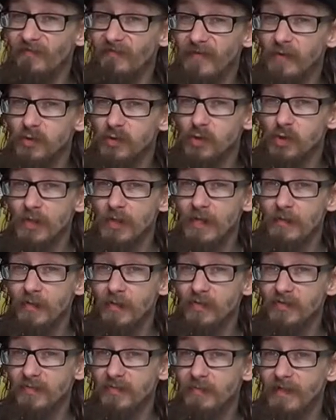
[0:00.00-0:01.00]
in
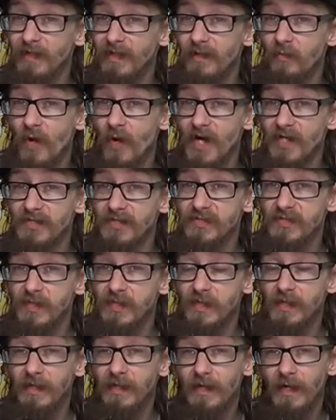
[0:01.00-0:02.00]
Futurama as Billy
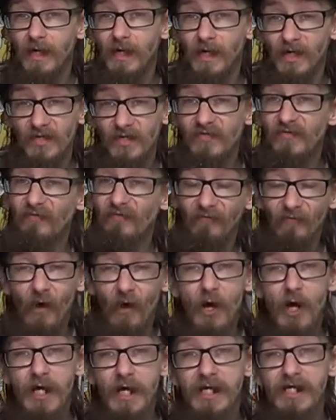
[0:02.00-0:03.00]
West, as
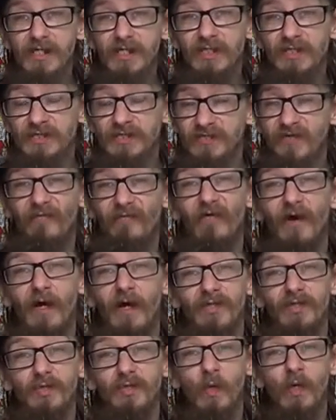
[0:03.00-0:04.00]
Fry, as
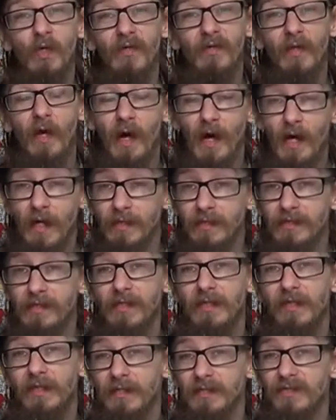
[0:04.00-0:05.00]
Farnsworth,
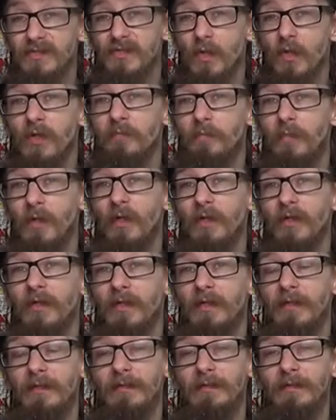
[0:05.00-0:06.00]
and as
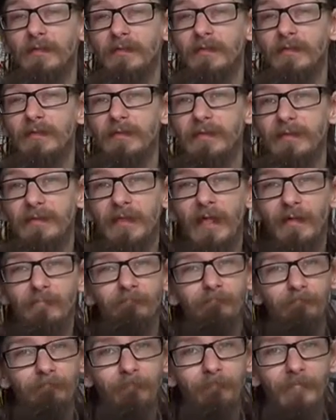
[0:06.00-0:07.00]
Zoidberg.
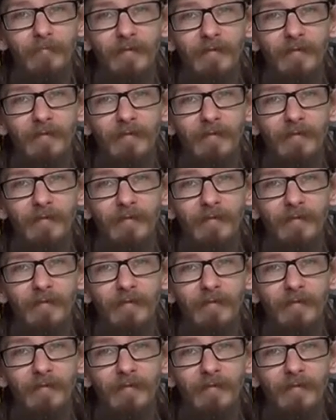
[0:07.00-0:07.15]
Yep.